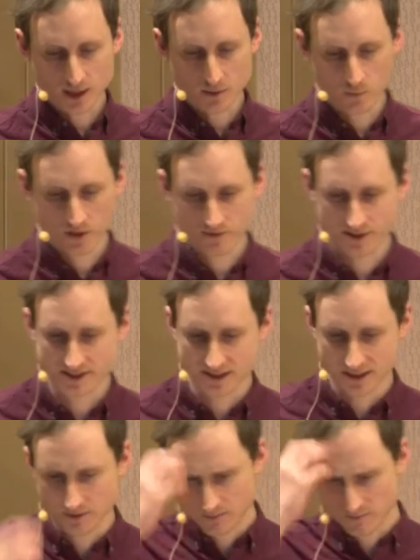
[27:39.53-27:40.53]
We
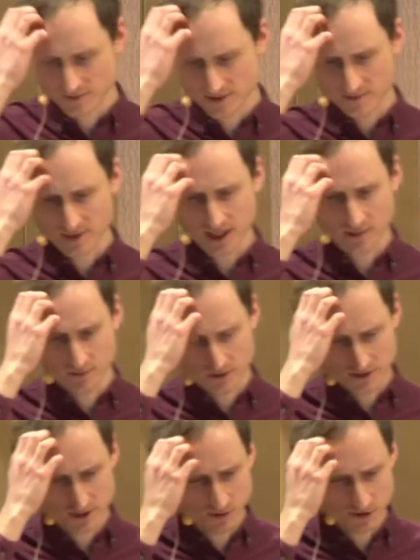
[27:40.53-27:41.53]
recently
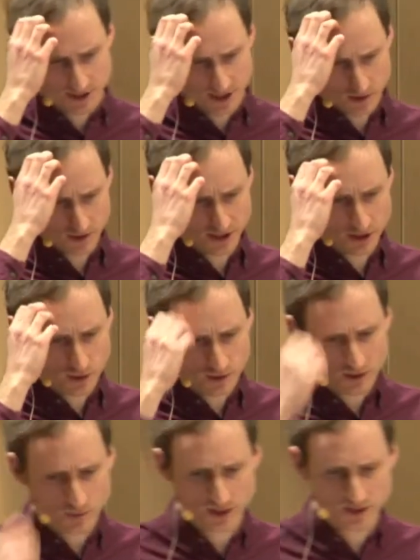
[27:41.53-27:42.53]
launched a project called
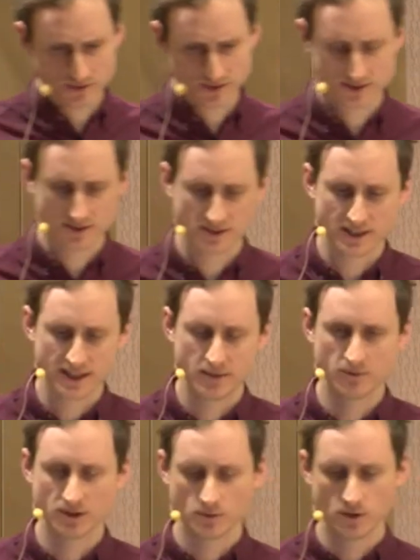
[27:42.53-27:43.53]
Decoded, which was to tie in
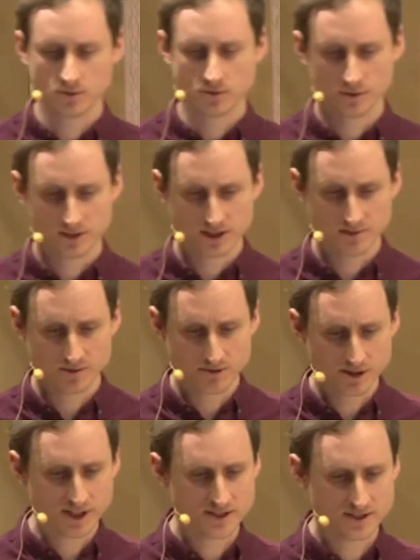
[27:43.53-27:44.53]
with the World War I
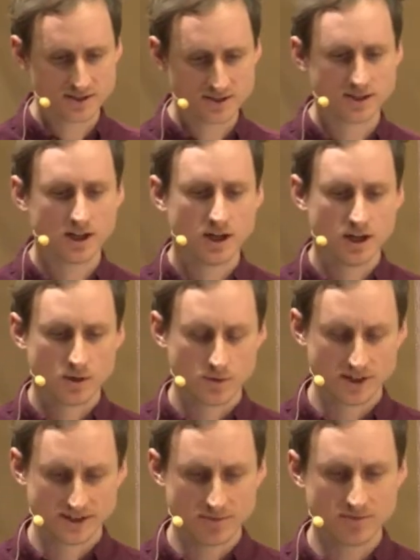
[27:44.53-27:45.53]
commemorations. We
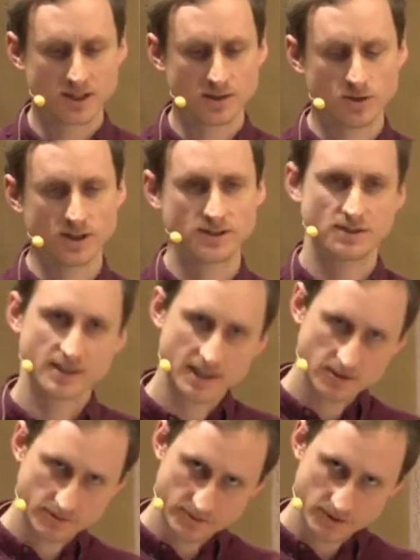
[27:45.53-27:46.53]
deliberately wanted
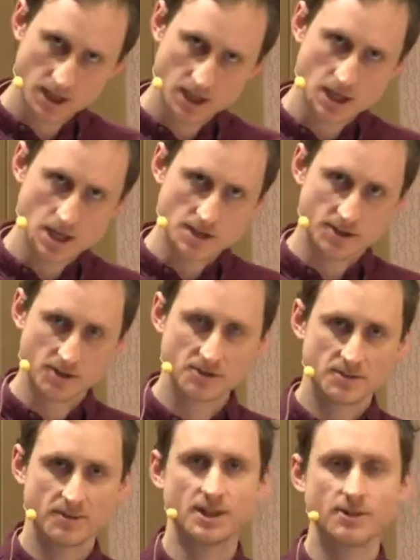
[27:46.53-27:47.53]
to do
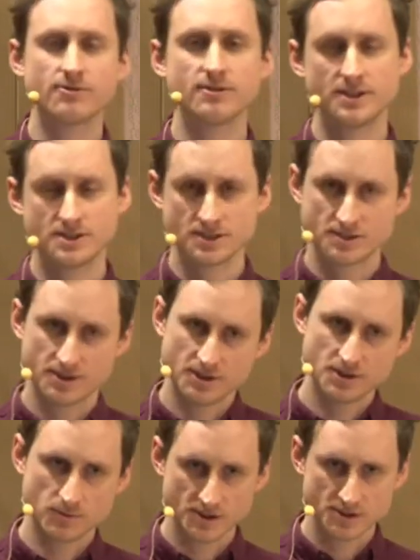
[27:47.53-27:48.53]
something different than just the
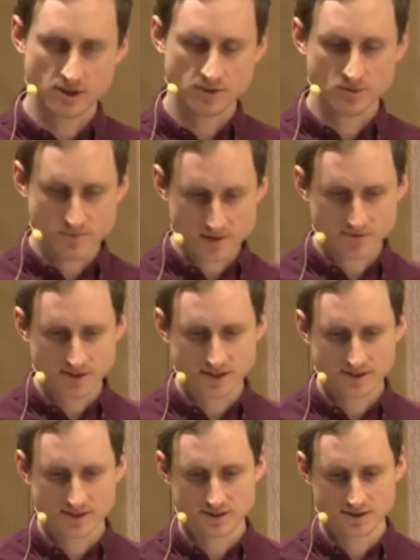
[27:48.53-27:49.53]
usual solemn
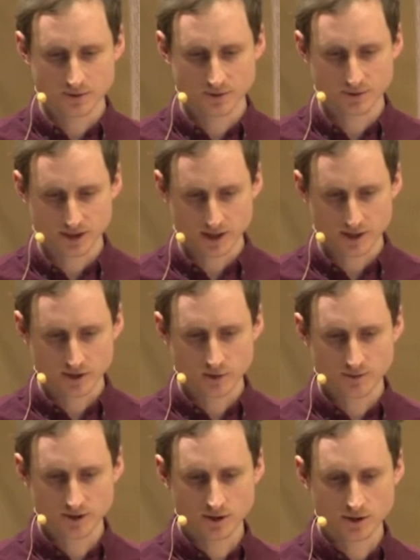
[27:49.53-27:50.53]
remembrance, so we put out an
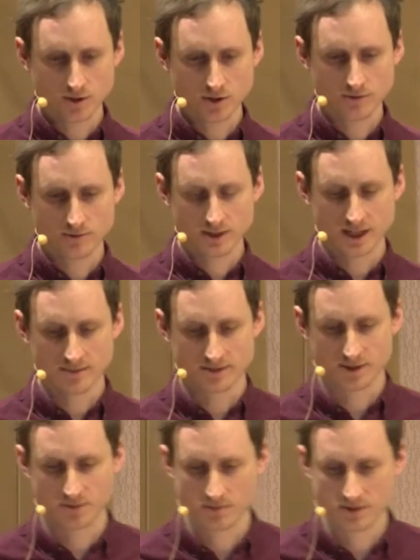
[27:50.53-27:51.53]
open call to
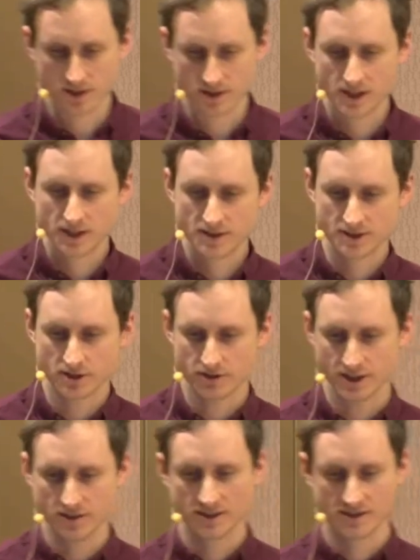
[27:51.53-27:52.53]
the public to
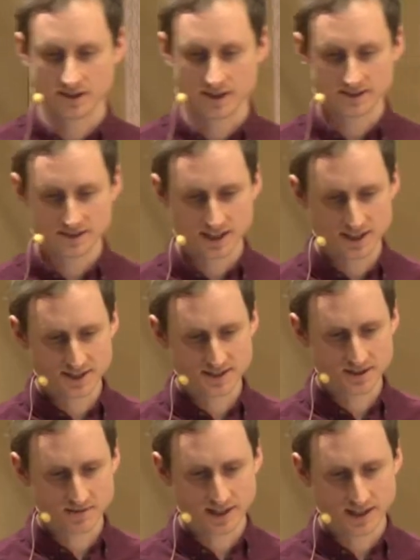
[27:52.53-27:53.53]
create new digital installations
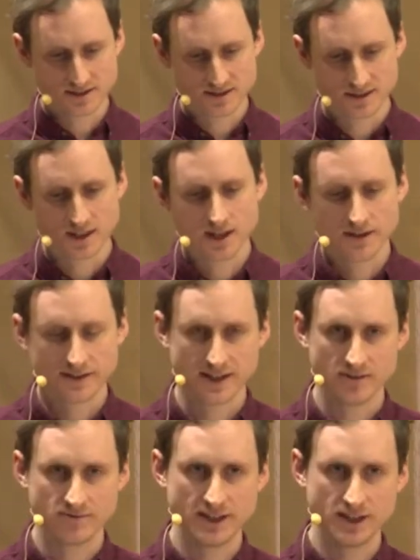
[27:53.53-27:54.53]
and events that
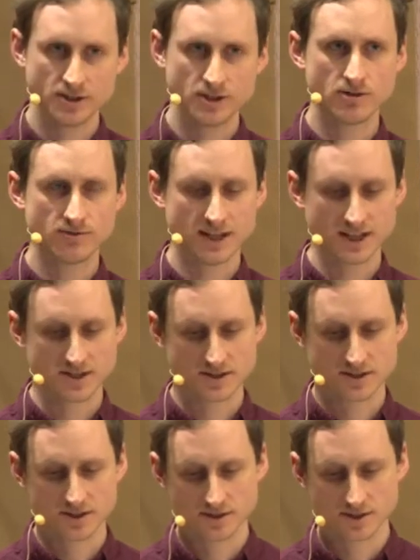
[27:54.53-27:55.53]
invited new
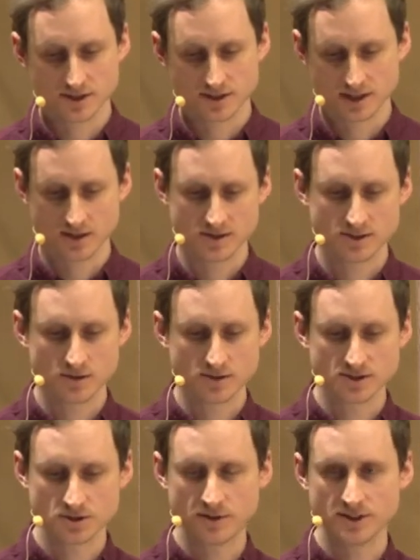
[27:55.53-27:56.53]
reflections on the untold
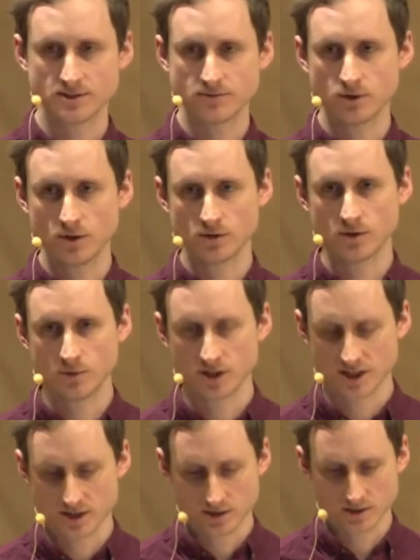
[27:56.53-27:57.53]
stories of World War I
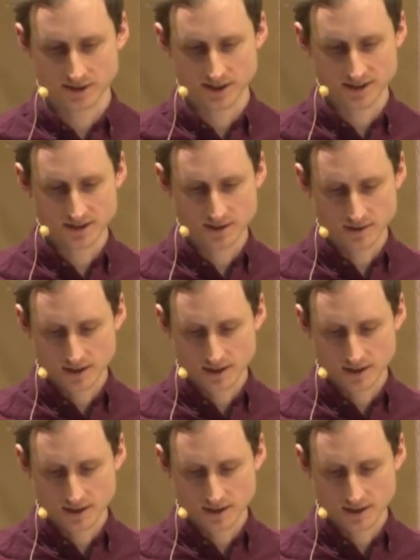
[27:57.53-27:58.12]
in the Northeast.